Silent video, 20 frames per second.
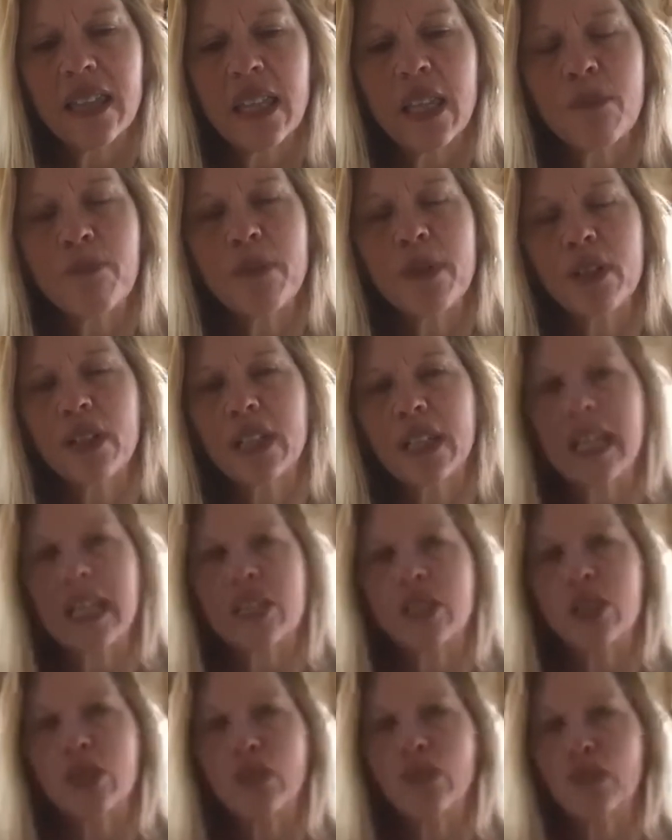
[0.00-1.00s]
the
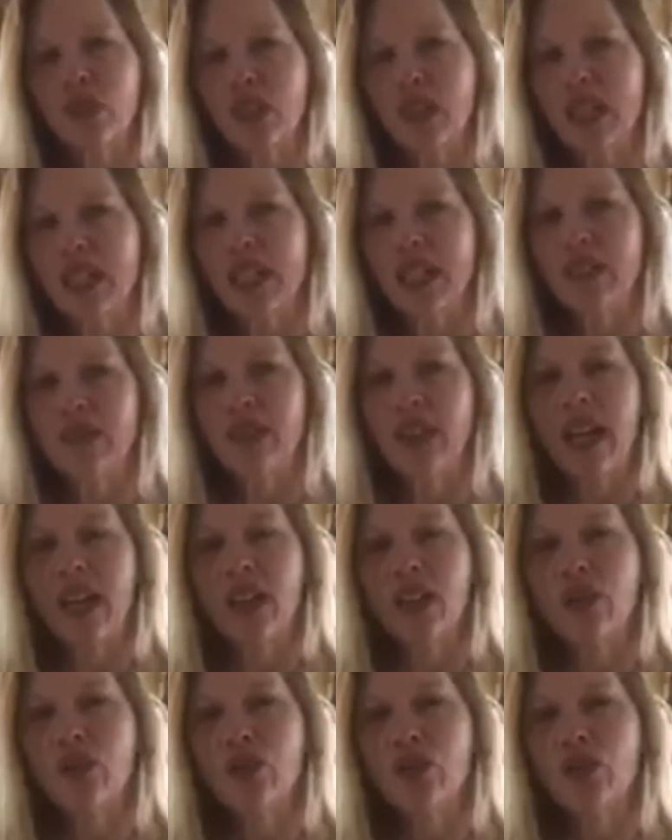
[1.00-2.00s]
ability to forgive
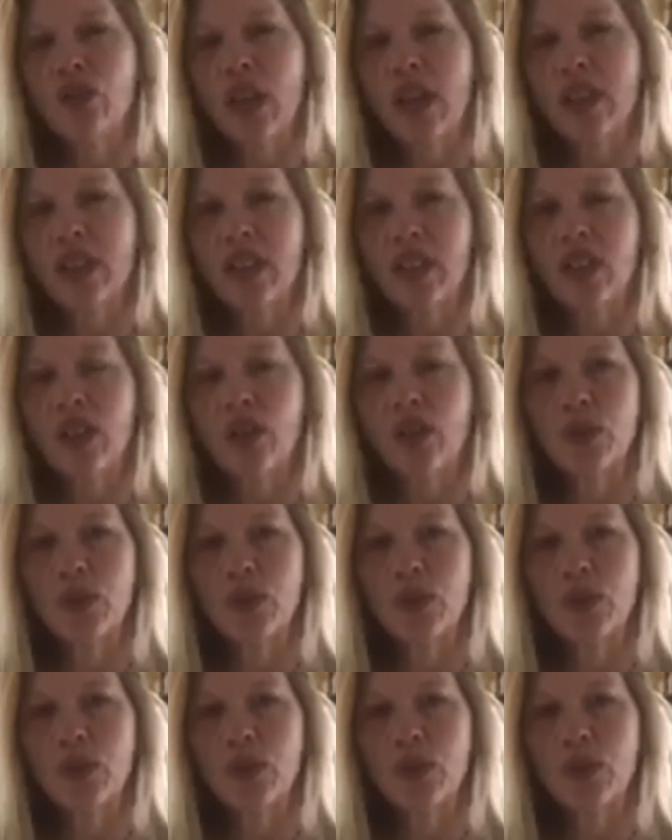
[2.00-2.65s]
and you strengthen